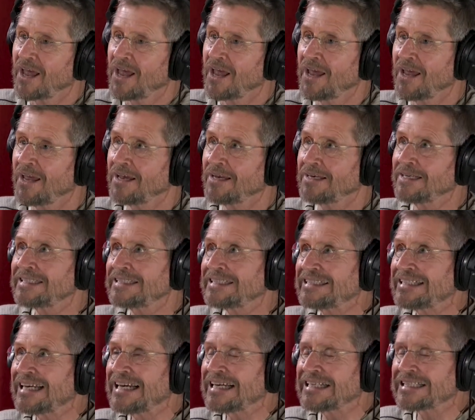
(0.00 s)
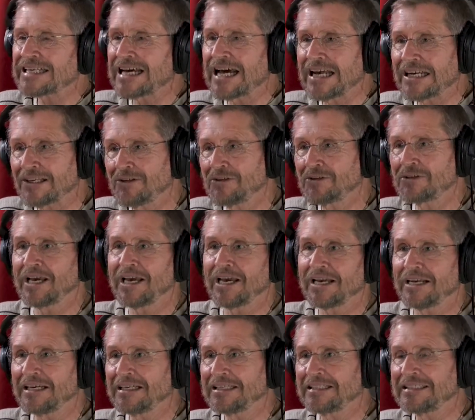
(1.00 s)
And as I look
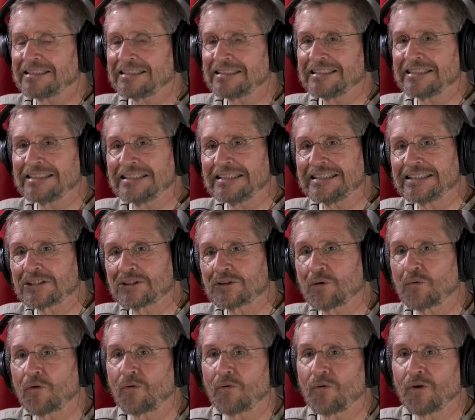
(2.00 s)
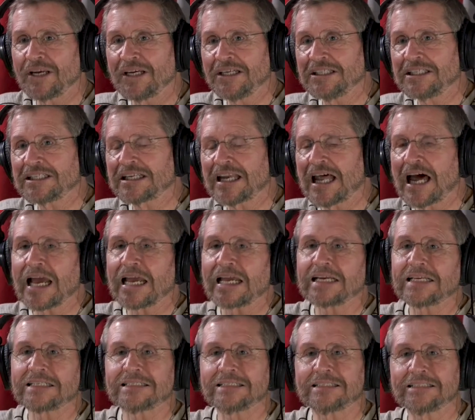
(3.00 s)
at it, it sort of reads like
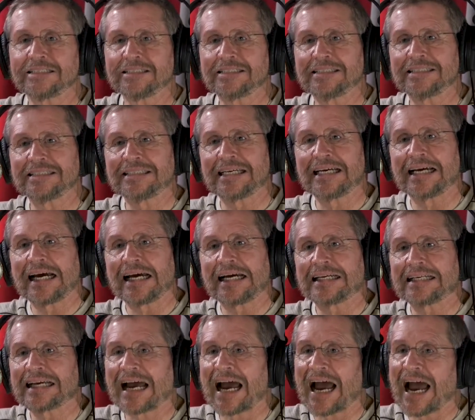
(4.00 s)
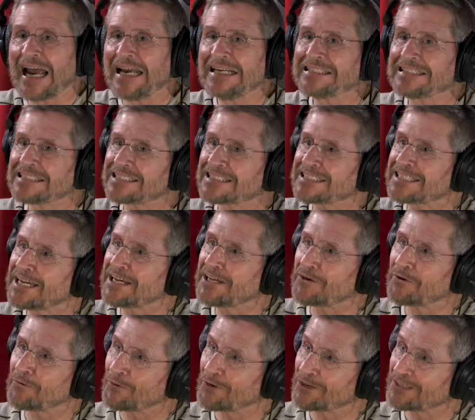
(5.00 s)
I hate to say it,
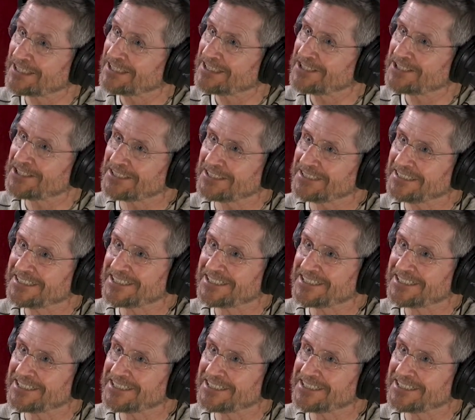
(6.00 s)
a religion.